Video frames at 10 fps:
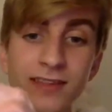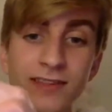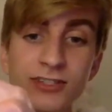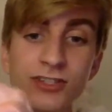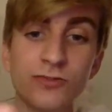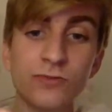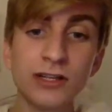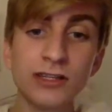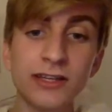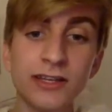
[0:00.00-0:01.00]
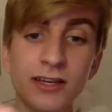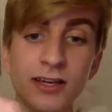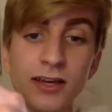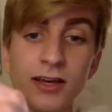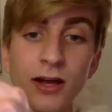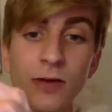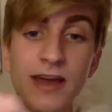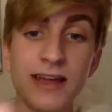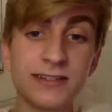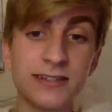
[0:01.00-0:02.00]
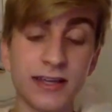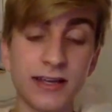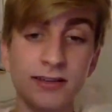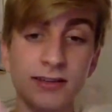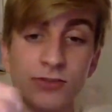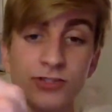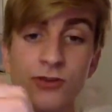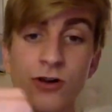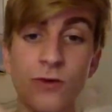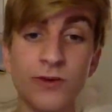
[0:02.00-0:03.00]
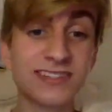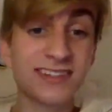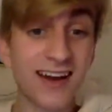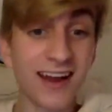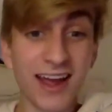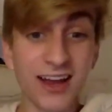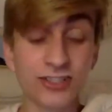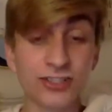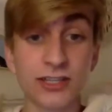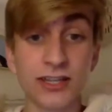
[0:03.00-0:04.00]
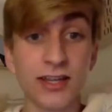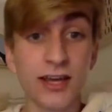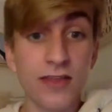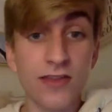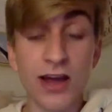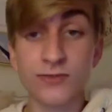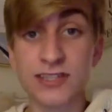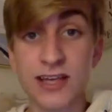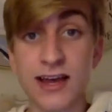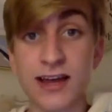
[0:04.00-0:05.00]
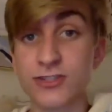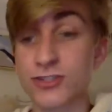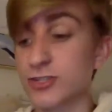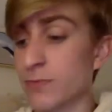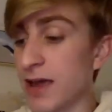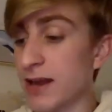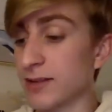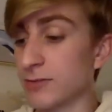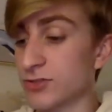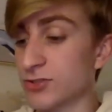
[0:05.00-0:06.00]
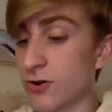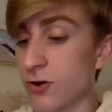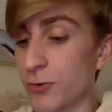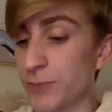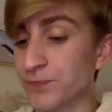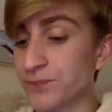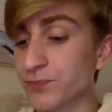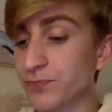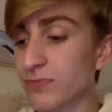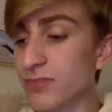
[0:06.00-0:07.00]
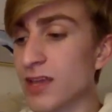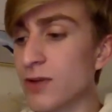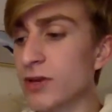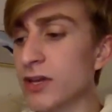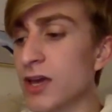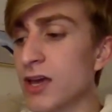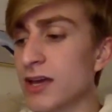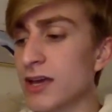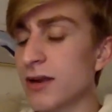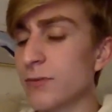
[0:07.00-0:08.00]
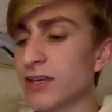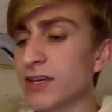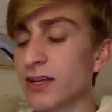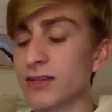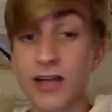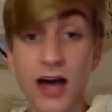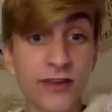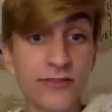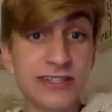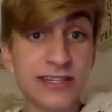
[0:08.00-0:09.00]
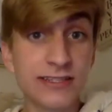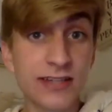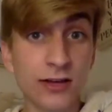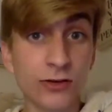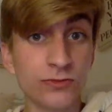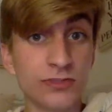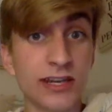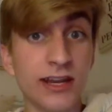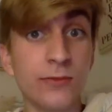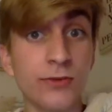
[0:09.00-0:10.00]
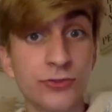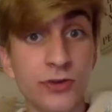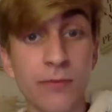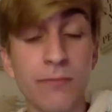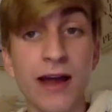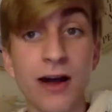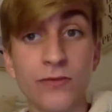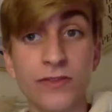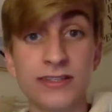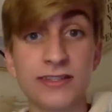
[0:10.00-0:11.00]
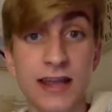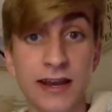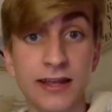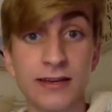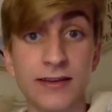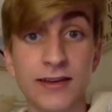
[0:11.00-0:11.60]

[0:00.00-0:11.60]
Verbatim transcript: This is really a painting that was drawn. It's not actually outside. It's just a painting that was drawn. And we and we get a lot of details and imagery about this setting